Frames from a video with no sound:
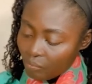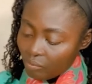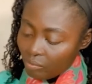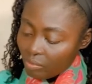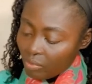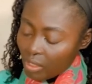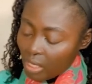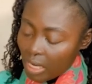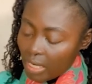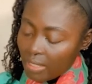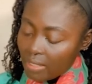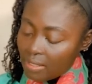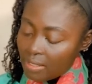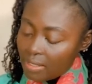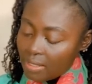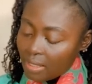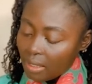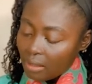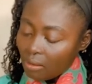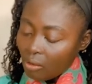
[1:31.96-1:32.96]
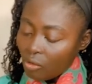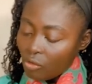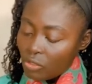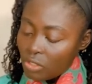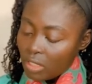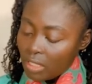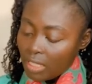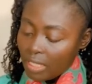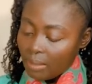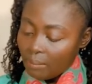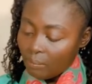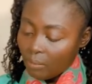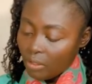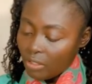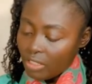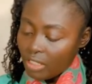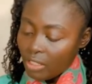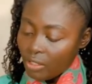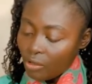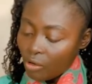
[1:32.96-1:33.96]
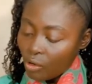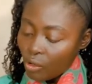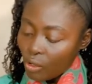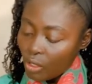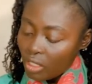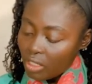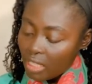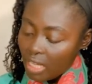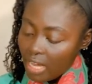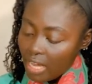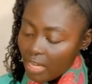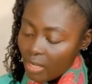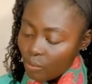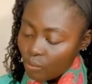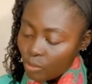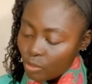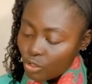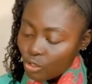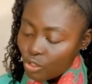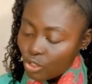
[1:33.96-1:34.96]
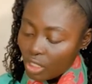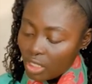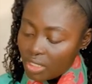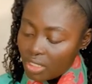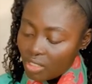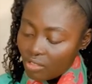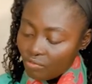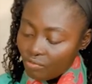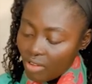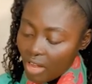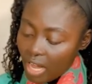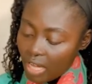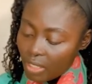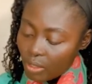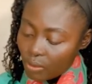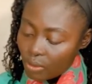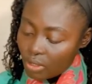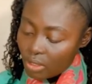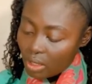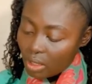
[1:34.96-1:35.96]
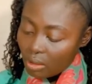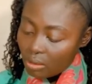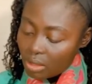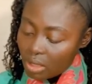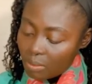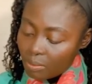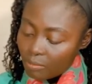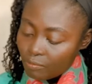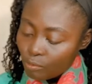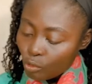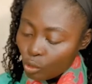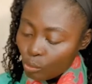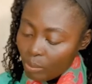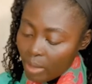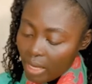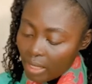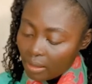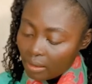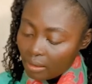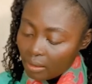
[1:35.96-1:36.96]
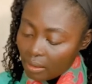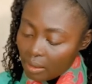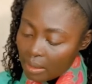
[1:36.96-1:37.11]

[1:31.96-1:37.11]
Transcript: And he said unto them, Ye are they which justify yourselves before men,